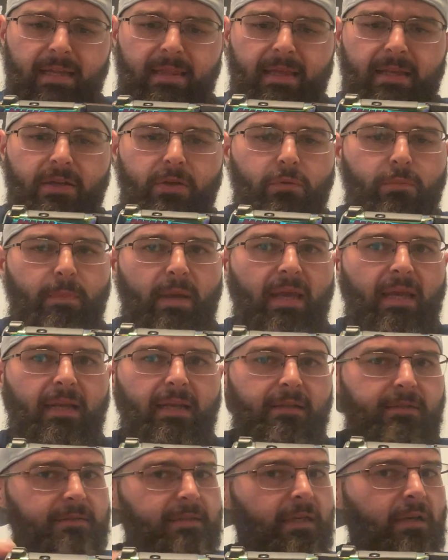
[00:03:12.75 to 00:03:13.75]
They do make an
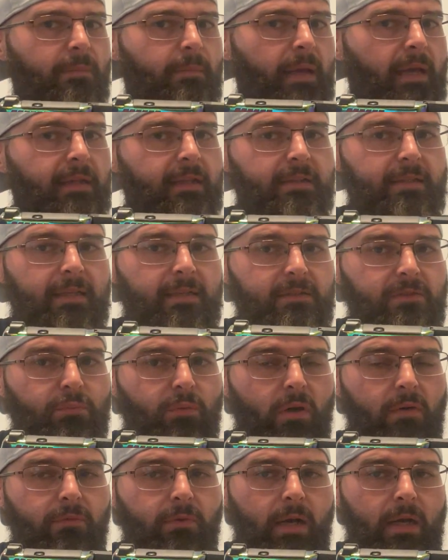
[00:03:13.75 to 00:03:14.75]
extended mag that takes
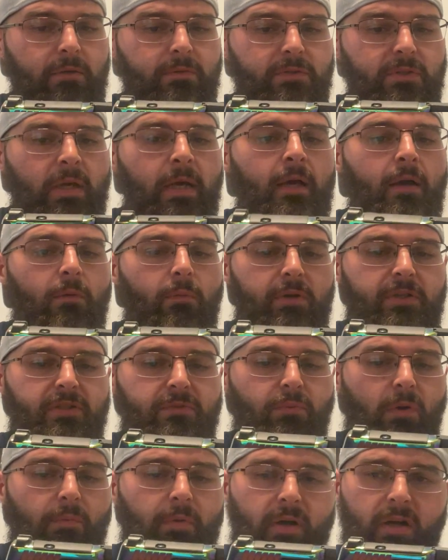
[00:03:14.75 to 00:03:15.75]
12 rounds, which
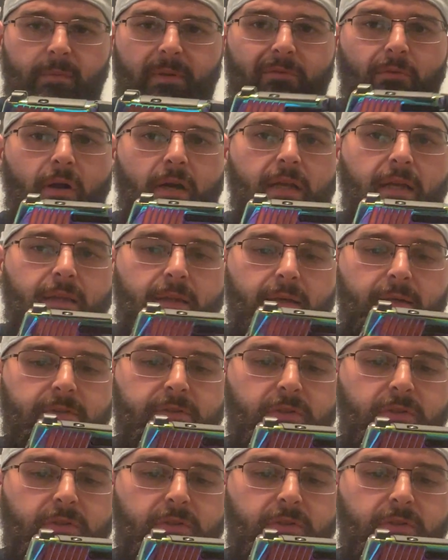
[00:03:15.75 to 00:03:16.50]
is what we're going to be running in there.